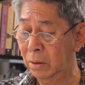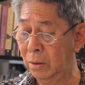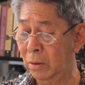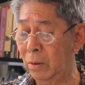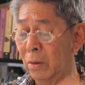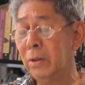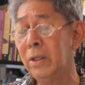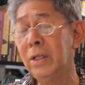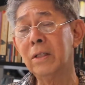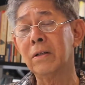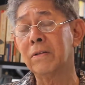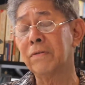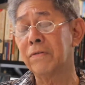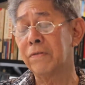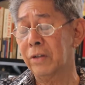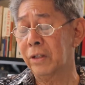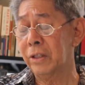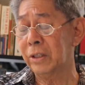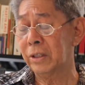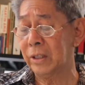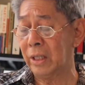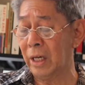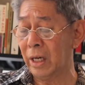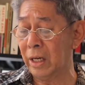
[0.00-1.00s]
Only the
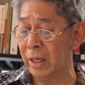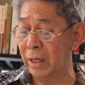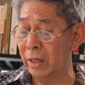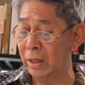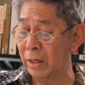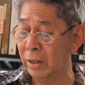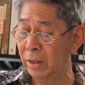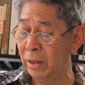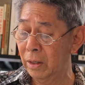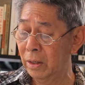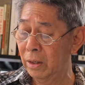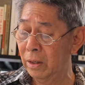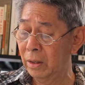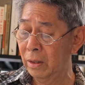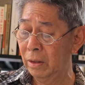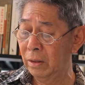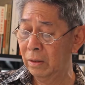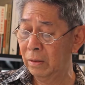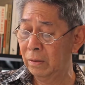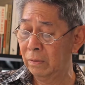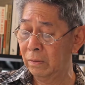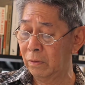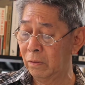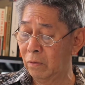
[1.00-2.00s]
first son
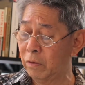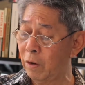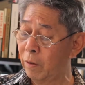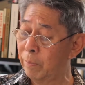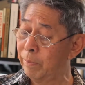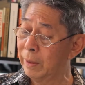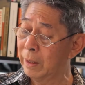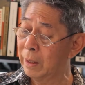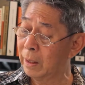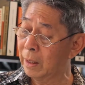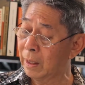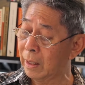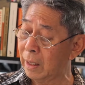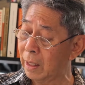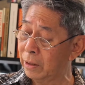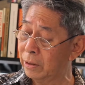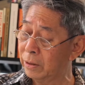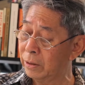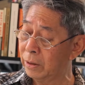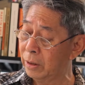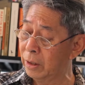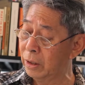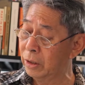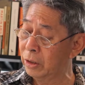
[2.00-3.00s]
of a
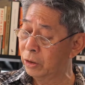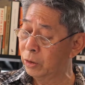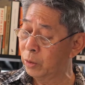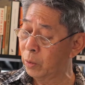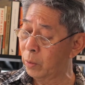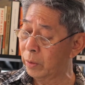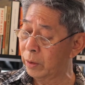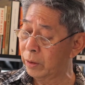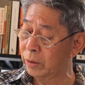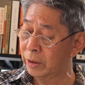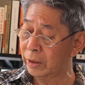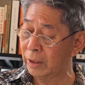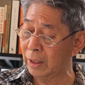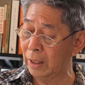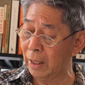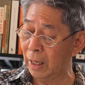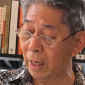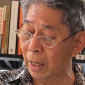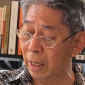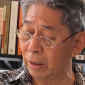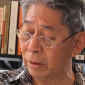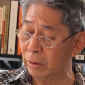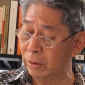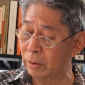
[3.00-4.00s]
middle-class insurance
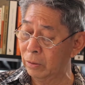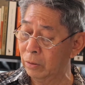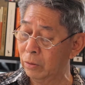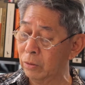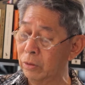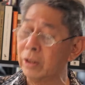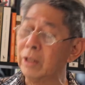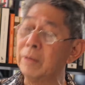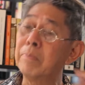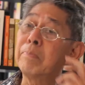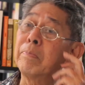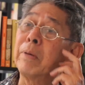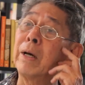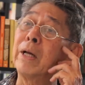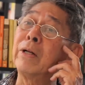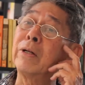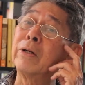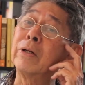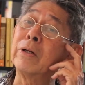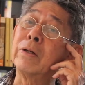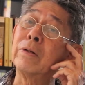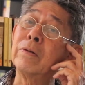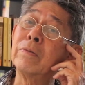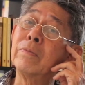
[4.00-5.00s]
club who
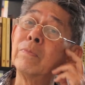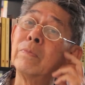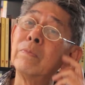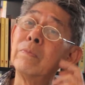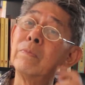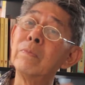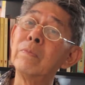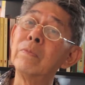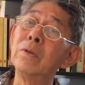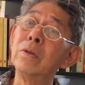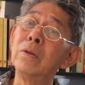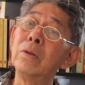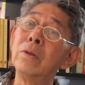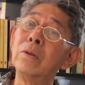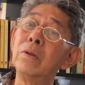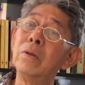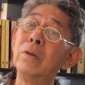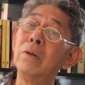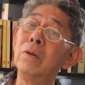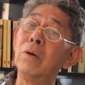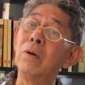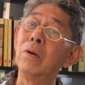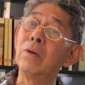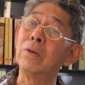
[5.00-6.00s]
depended
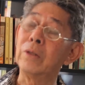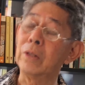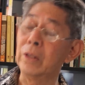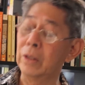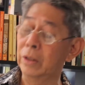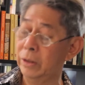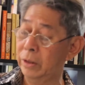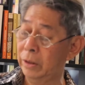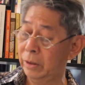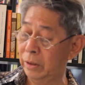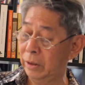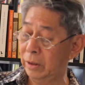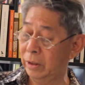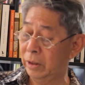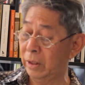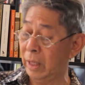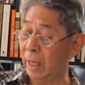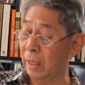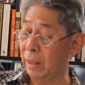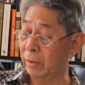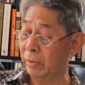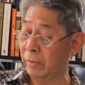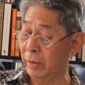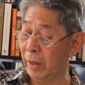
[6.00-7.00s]
on his
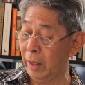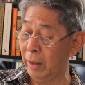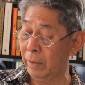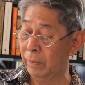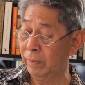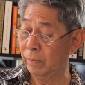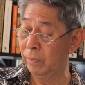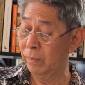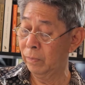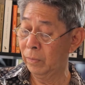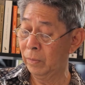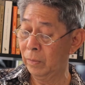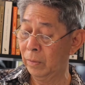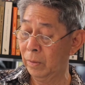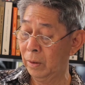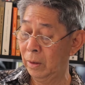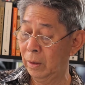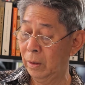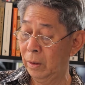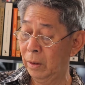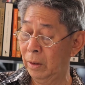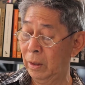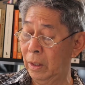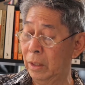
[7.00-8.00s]
salary,
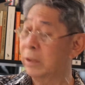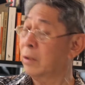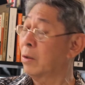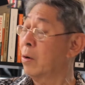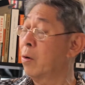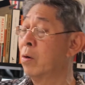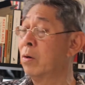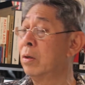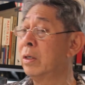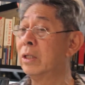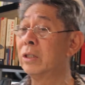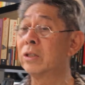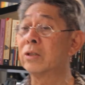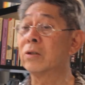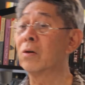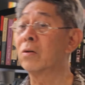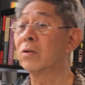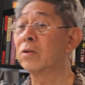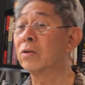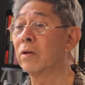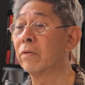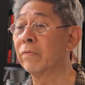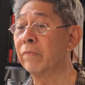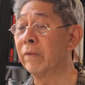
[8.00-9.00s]
his only
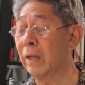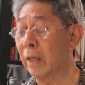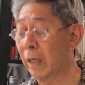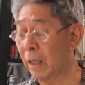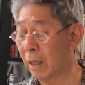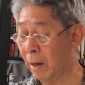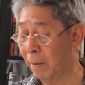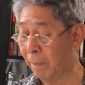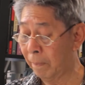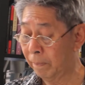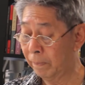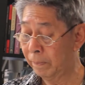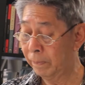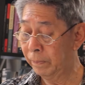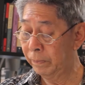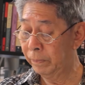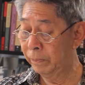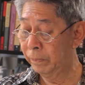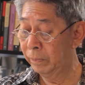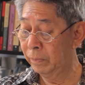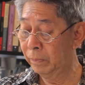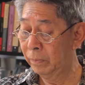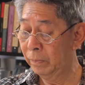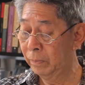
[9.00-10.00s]
source of income.
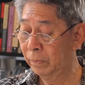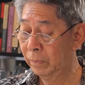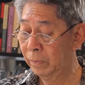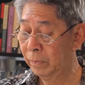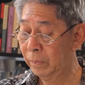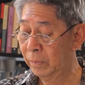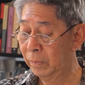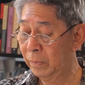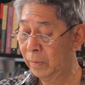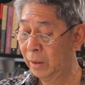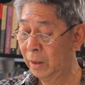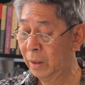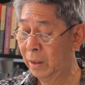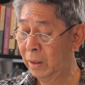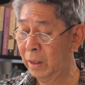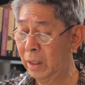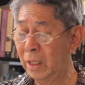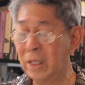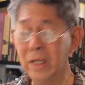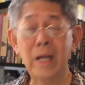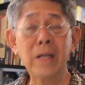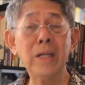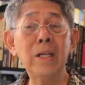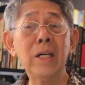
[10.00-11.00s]

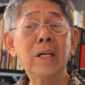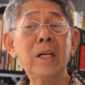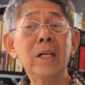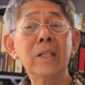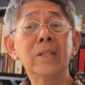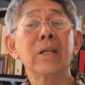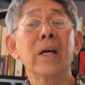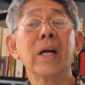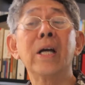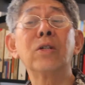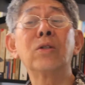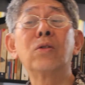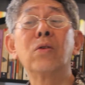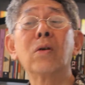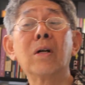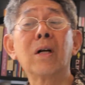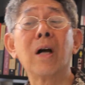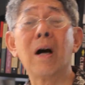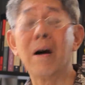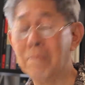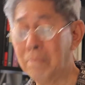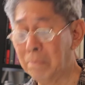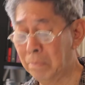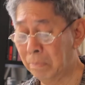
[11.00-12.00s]
In any case, I had to
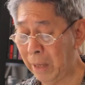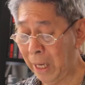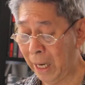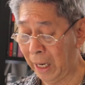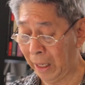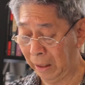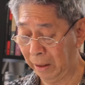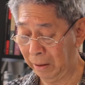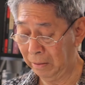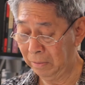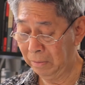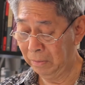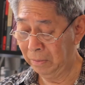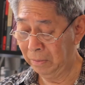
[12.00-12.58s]
come back,